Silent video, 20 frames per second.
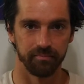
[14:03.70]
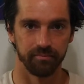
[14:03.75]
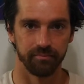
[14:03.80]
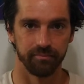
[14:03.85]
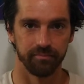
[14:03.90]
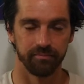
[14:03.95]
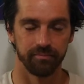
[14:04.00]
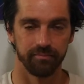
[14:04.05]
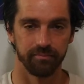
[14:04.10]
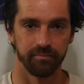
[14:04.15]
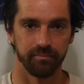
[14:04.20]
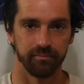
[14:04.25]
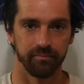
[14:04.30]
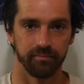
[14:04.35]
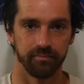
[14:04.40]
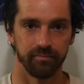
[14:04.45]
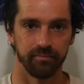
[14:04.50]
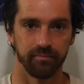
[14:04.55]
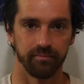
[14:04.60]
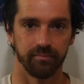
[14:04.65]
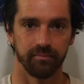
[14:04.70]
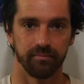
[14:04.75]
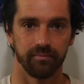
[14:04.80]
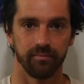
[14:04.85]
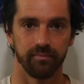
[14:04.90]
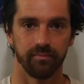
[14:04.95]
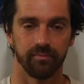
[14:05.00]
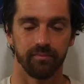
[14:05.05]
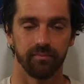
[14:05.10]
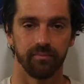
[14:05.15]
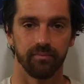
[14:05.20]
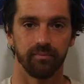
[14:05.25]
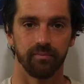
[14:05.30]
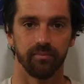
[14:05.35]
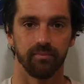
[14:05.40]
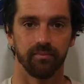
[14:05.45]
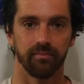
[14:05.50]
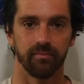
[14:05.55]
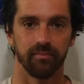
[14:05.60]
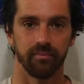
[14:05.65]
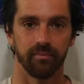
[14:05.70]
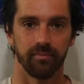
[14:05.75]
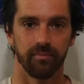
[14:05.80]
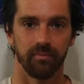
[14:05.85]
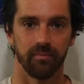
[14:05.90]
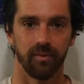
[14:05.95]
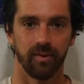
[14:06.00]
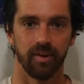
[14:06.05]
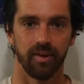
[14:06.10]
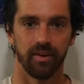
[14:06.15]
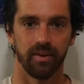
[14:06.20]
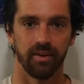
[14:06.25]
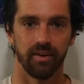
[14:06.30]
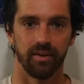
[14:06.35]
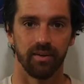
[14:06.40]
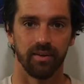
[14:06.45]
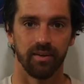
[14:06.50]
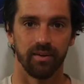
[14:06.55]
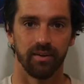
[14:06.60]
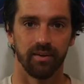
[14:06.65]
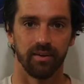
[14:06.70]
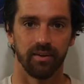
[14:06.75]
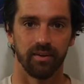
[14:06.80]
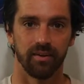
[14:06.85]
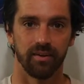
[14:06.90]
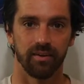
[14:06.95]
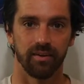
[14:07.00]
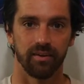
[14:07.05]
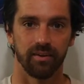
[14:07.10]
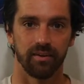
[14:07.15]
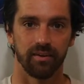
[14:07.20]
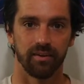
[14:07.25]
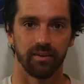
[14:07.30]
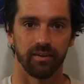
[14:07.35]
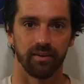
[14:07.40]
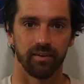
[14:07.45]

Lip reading: No one is speaking in this clip.